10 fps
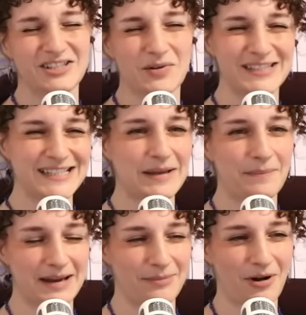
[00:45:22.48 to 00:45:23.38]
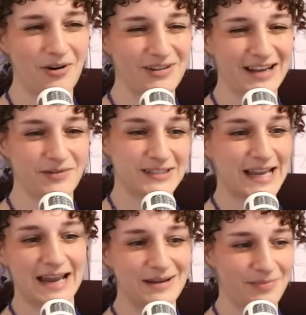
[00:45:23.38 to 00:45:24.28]
just go see somebody bro like go
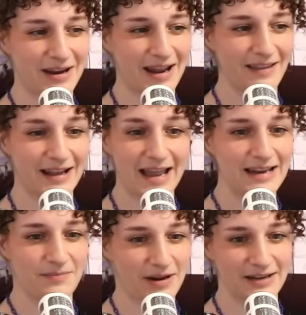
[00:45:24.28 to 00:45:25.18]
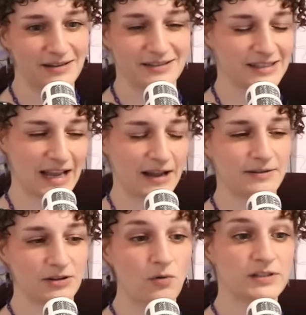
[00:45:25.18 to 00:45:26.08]
see anybody like anybody just
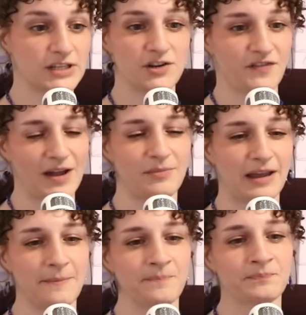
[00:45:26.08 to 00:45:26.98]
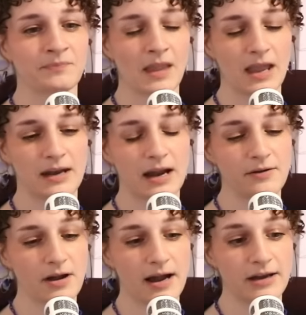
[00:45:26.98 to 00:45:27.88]
like go see your family and
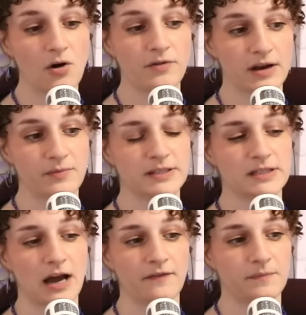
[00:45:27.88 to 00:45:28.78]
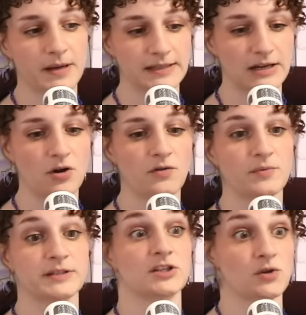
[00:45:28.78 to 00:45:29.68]
i i know that it was tough because i know there
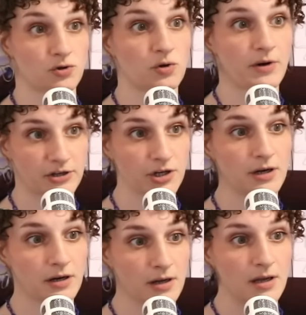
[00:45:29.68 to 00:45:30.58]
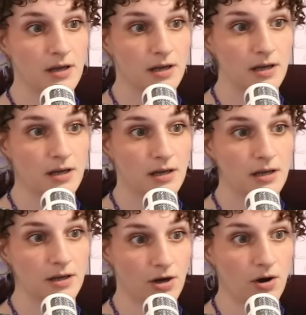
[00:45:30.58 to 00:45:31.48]
was a social pressure
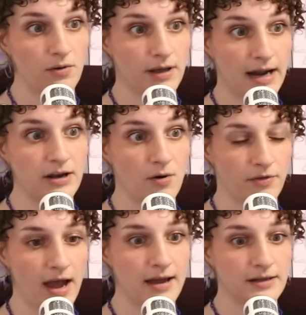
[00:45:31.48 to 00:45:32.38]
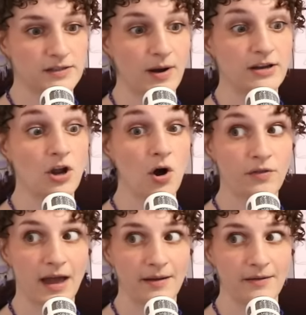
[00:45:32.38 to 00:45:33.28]
you know, and I know that. And so I know
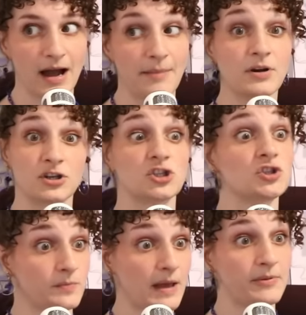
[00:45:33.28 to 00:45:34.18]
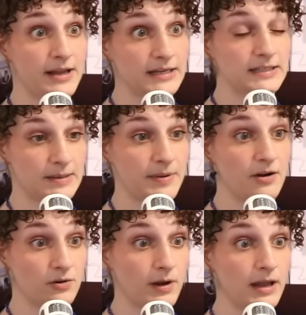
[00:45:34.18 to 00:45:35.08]
that I'm going to assume that played into the
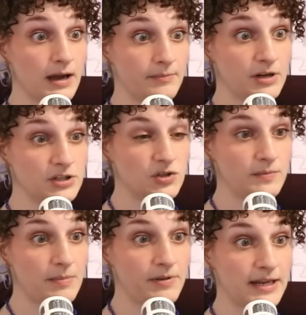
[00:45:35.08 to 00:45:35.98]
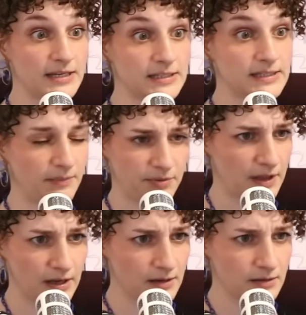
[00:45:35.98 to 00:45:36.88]
paranoia. I'm going to assume that played into
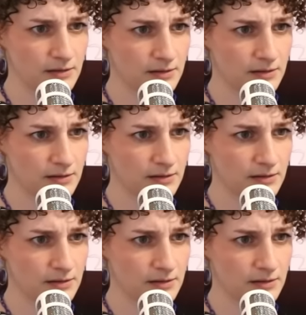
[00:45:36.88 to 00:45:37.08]
something.